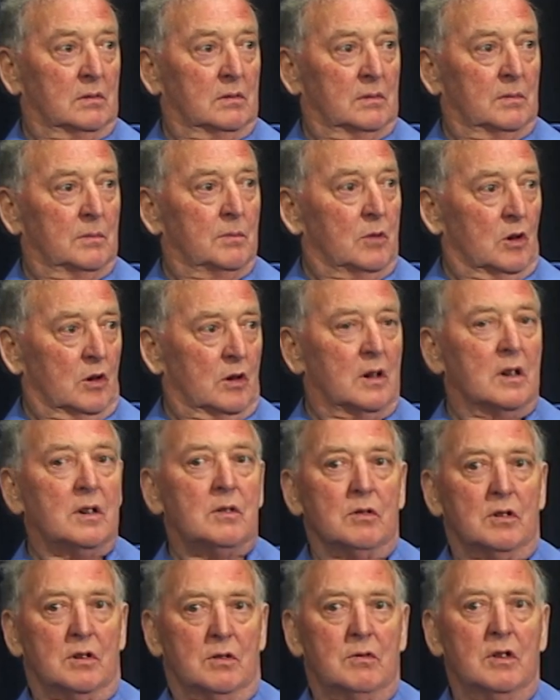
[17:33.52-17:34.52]
but it
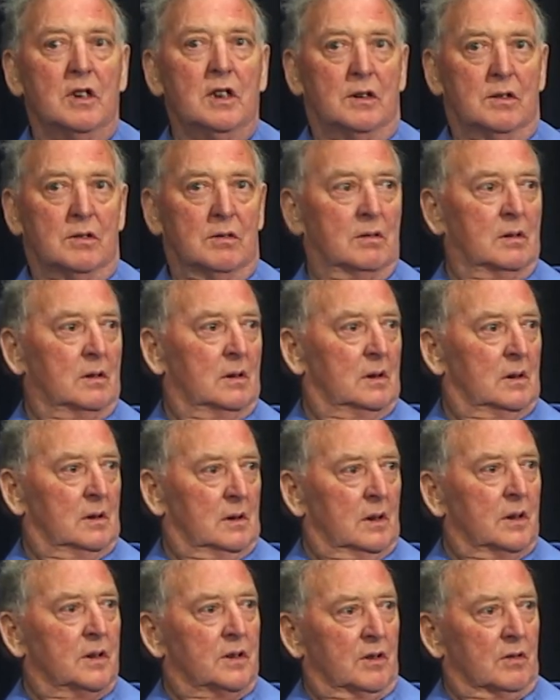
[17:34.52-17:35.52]
was a great
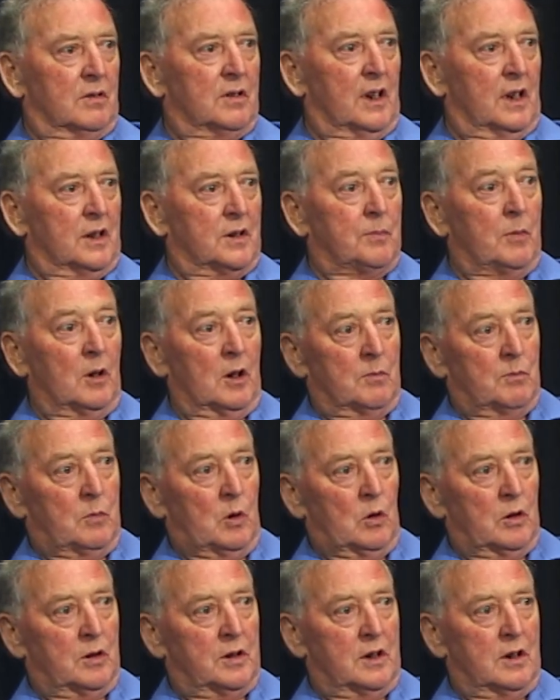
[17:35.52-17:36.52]
success on
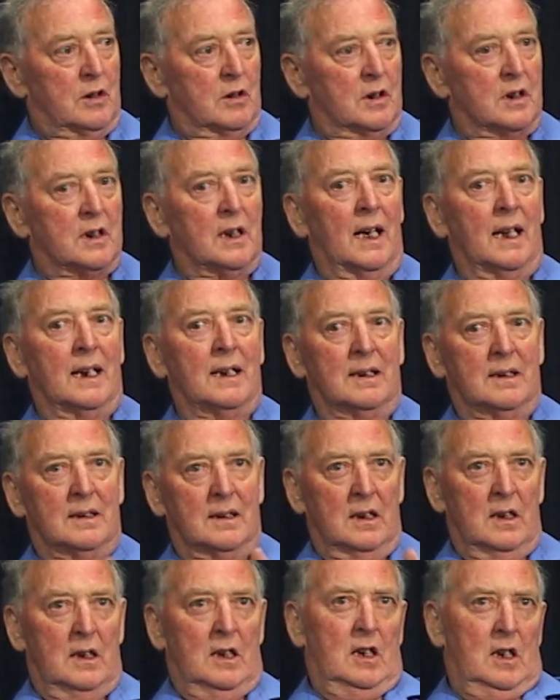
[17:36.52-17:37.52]
both years. And
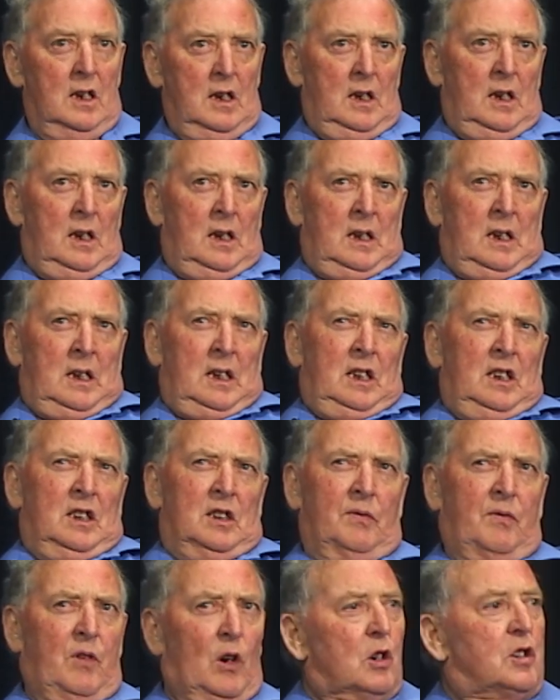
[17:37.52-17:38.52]

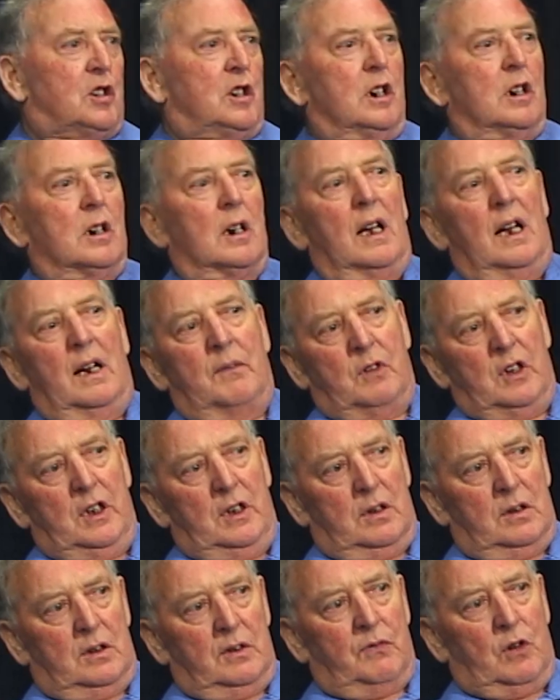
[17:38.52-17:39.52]
the first year,
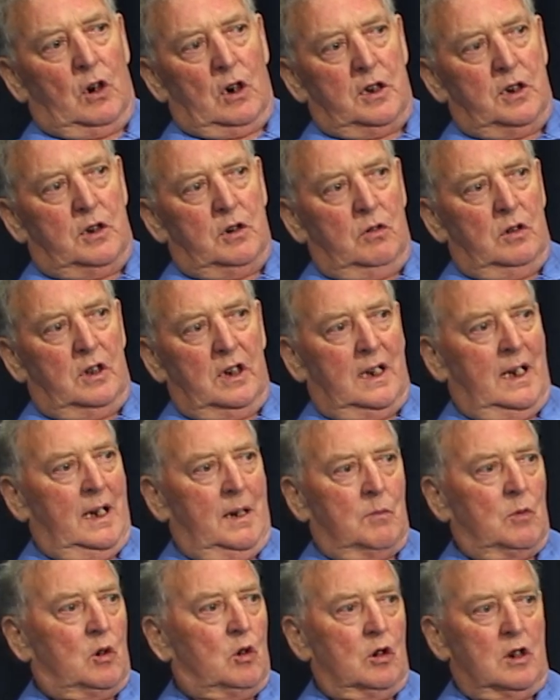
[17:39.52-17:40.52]
the 42 that
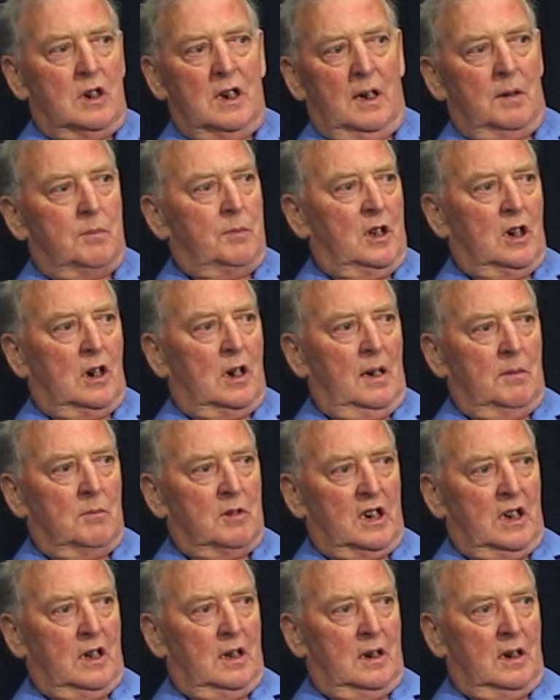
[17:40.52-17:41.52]
came could not be
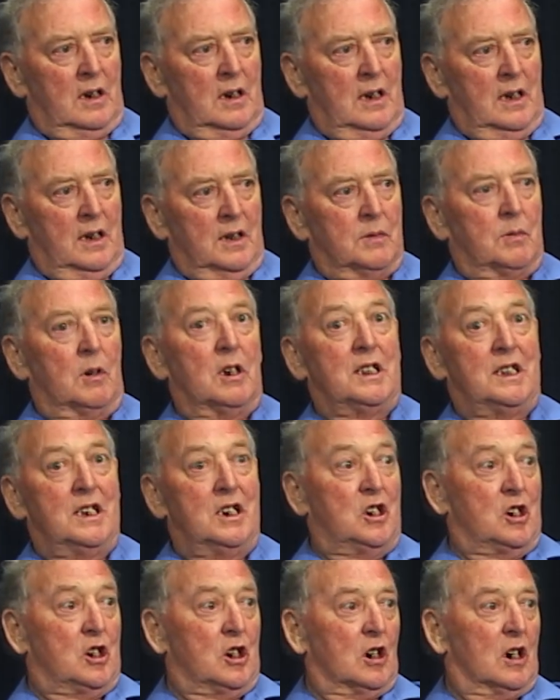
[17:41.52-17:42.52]
accommodated in Lanesborough.
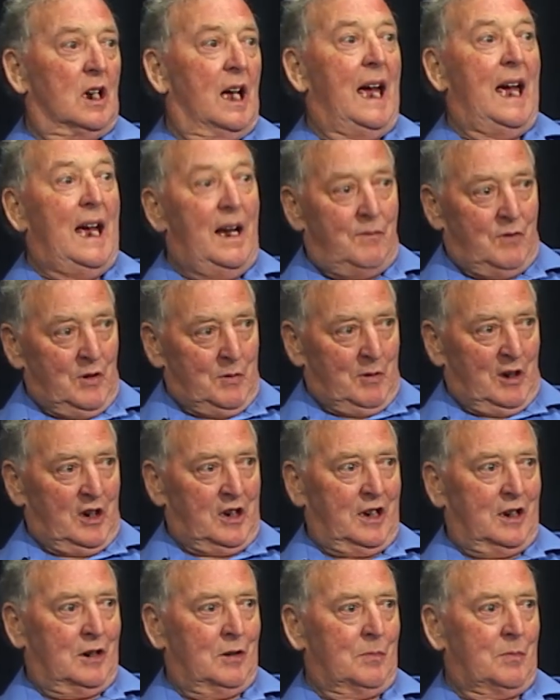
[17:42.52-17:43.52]
This year,
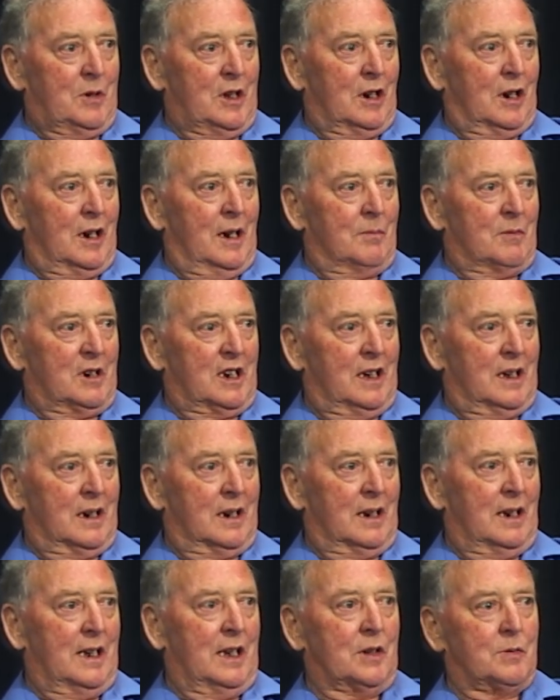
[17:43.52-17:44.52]
everybody could be accommodated
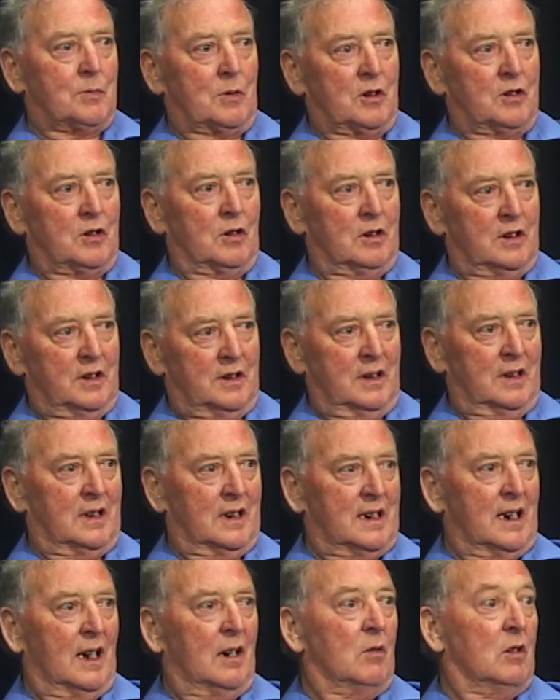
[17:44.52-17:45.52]
in Lanesborough. So you see, the
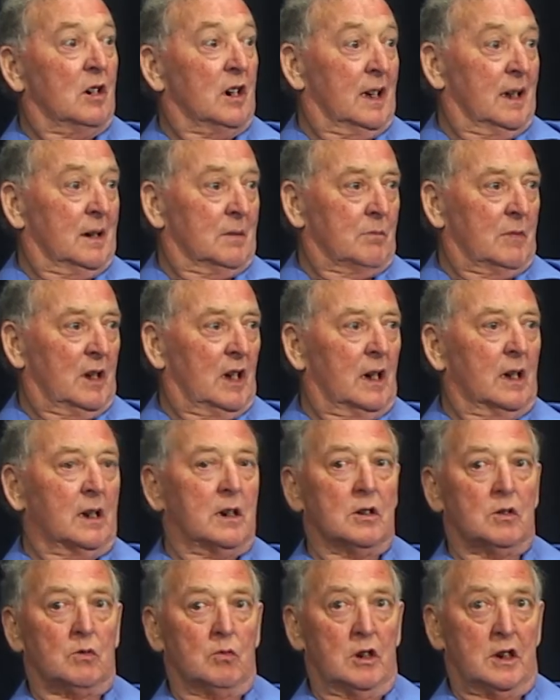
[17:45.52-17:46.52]
town are getting behind
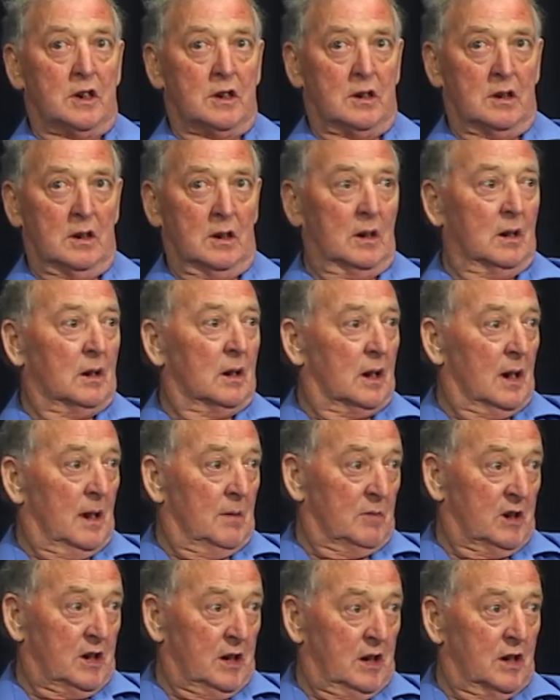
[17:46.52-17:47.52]
us with
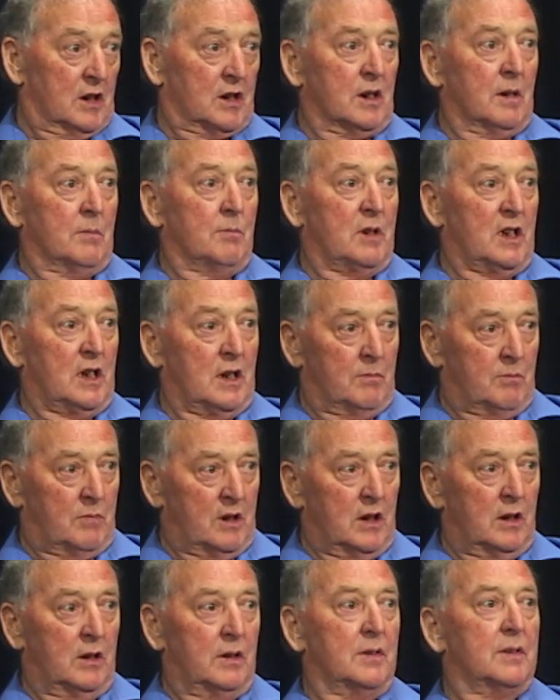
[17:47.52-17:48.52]
accommodation and
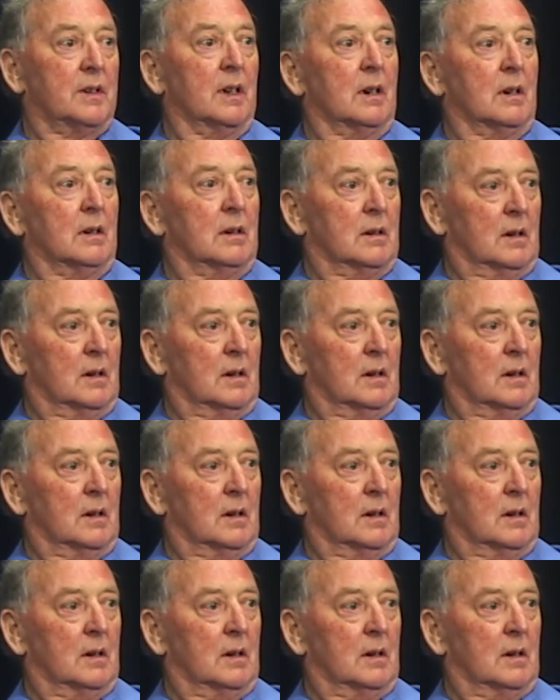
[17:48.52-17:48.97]
B&Bs, and